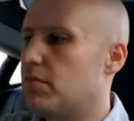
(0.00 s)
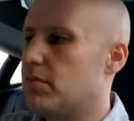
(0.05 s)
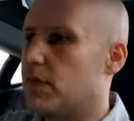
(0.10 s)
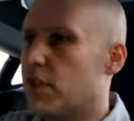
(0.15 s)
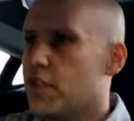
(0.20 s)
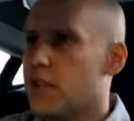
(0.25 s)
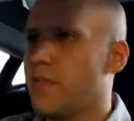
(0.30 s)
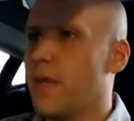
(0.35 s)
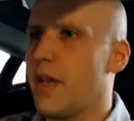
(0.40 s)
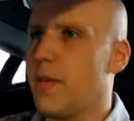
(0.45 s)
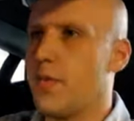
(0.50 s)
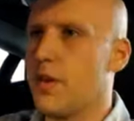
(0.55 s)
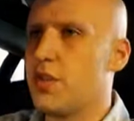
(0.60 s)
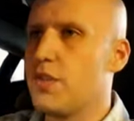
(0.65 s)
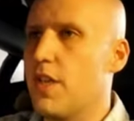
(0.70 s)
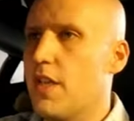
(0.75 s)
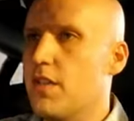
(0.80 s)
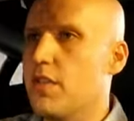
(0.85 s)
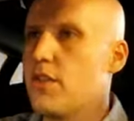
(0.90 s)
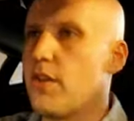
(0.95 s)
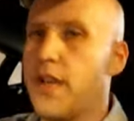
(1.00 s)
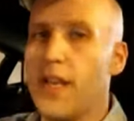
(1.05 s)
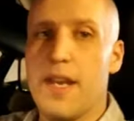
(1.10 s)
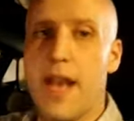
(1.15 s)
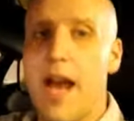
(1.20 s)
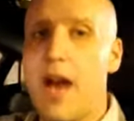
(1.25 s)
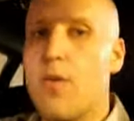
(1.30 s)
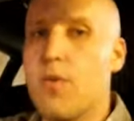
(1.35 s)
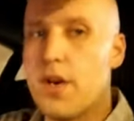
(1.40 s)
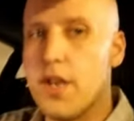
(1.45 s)
Doesn't make much sense. Okay,
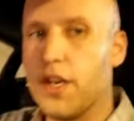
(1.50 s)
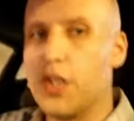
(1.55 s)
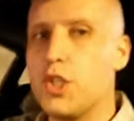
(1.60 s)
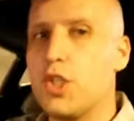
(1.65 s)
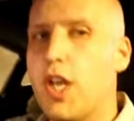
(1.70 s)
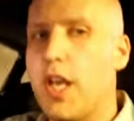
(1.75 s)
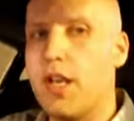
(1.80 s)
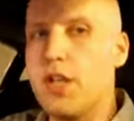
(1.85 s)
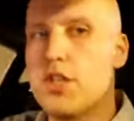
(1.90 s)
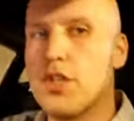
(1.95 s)
now we're going to change